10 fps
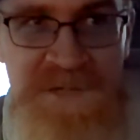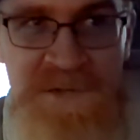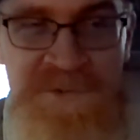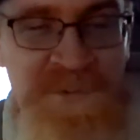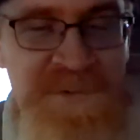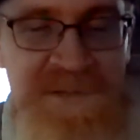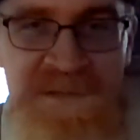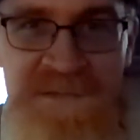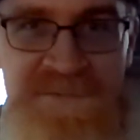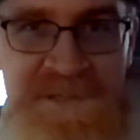do what you love.
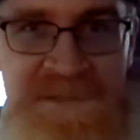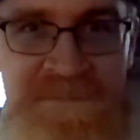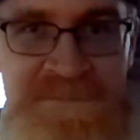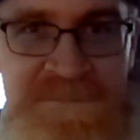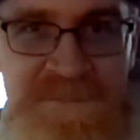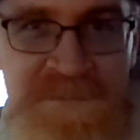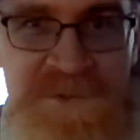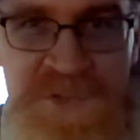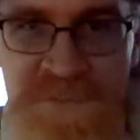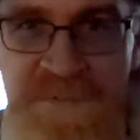Yeah,
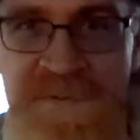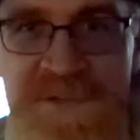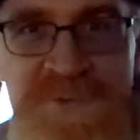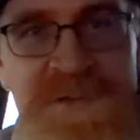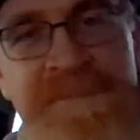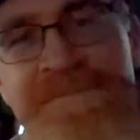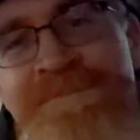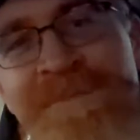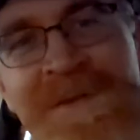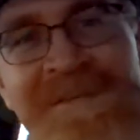shoot for that dream.
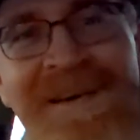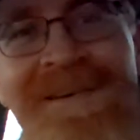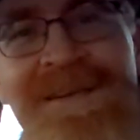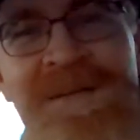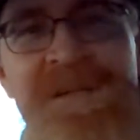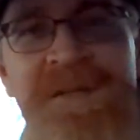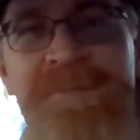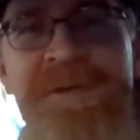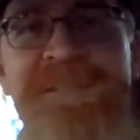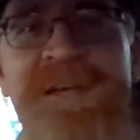But
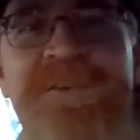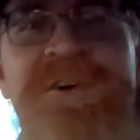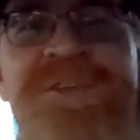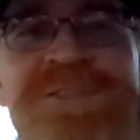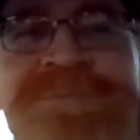peace out, guys.